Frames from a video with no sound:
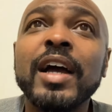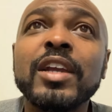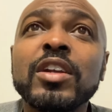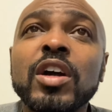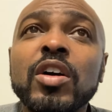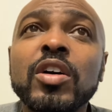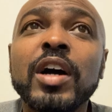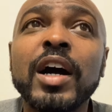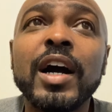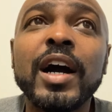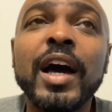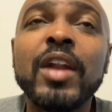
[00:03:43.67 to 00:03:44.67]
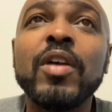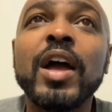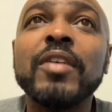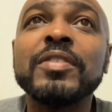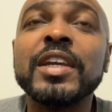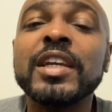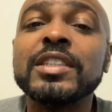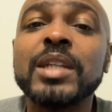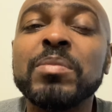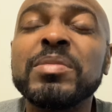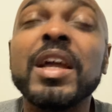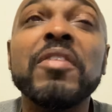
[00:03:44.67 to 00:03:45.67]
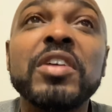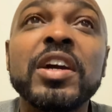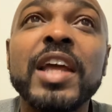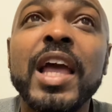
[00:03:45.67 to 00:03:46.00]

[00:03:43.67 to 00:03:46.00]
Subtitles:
you know, I don't have kids and I'm never going